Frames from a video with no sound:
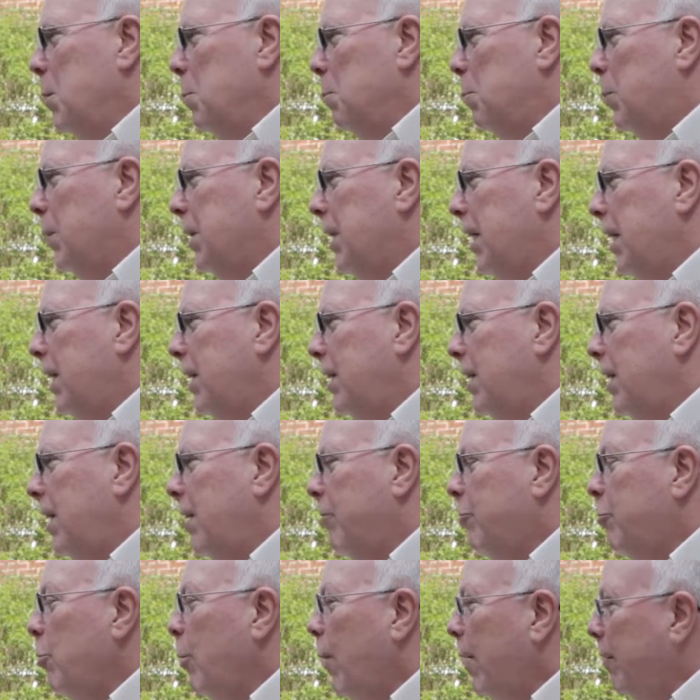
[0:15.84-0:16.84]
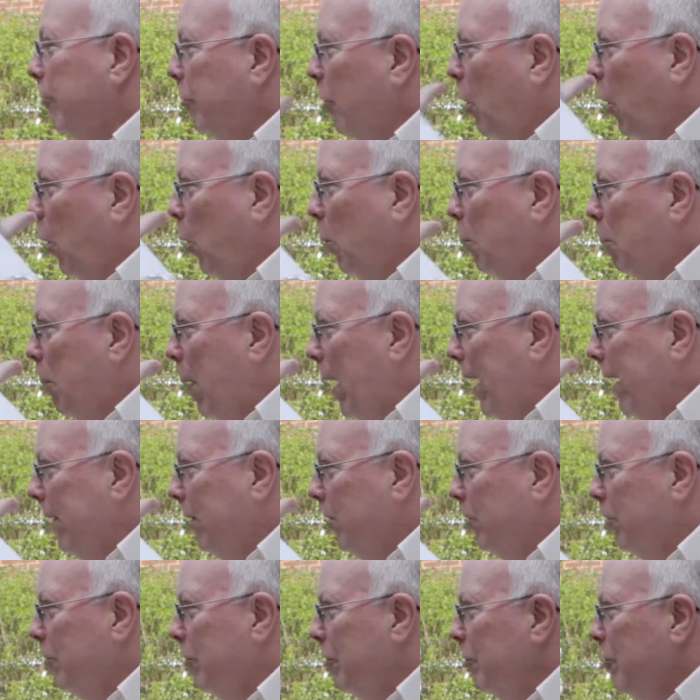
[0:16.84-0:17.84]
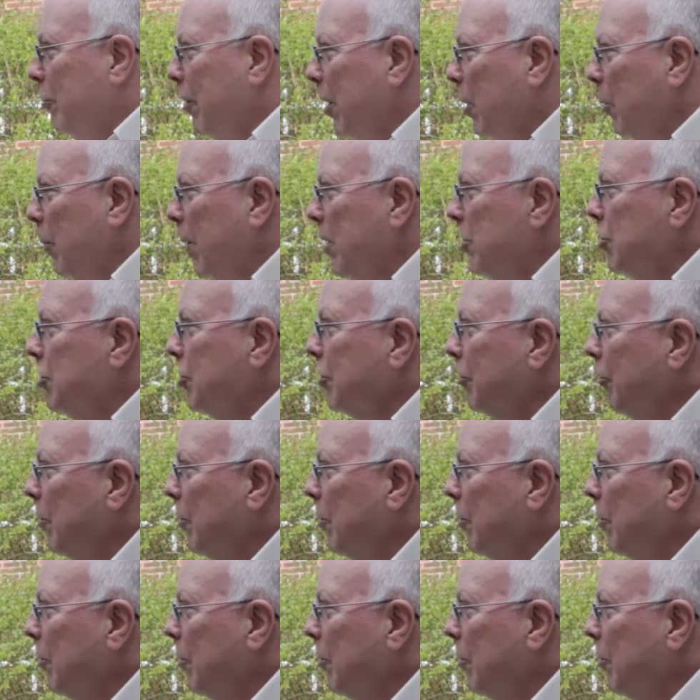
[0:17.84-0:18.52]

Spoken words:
But then if you have a whole pile of evaluation